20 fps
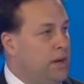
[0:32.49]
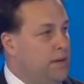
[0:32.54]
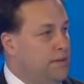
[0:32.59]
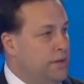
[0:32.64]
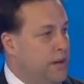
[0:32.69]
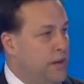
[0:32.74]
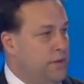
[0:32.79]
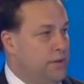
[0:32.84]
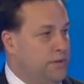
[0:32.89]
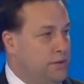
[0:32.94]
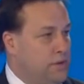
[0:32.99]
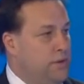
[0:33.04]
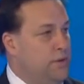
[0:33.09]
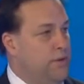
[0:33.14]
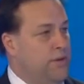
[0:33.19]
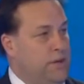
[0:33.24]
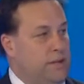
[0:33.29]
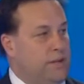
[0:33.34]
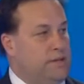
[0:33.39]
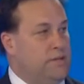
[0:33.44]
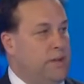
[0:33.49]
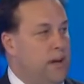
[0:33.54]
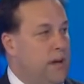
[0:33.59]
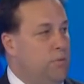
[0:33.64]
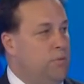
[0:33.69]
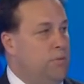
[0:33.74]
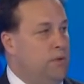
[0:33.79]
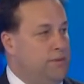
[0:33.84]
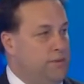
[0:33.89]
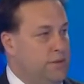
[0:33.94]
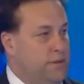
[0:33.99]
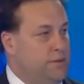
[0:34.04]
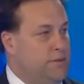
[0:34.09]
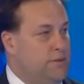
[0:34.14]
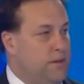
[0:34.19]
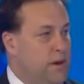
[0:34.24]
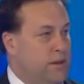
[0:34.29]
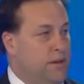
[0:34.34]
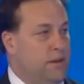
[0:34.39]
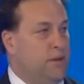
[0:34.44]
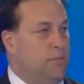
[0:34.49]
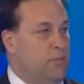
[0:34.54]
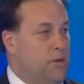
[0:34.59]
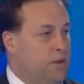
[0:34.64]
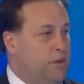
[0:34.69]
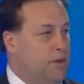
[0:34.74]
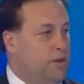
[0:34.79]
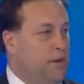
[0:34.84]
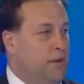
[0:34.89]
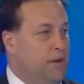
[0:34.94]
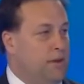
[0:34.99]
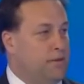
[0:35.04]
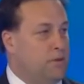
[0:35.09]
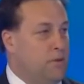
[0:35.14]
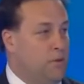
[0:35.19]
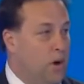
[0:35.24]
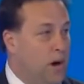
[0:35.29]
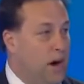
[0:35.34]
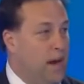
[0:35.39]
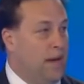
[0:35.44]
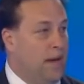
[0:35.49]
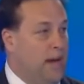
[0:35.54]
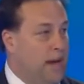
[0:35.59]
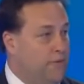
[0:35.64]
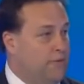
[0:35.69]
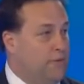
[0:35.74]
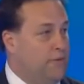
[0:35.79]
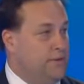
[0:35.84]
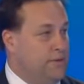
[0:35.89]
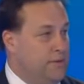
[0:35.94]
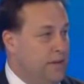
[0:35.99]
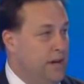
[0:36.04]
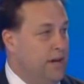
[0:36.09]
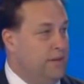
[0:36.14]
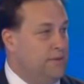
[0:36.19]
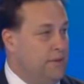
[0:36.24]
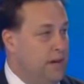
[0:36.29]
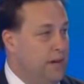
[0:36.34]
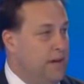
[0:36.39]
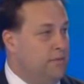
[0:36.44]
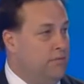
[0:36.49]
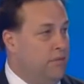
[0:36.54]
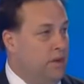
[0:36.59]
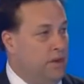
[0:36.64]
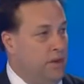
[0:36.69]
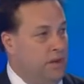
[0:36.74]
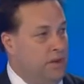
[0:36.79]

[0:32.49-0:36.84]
to get the two things done which the Australian community is crying out for us to get done.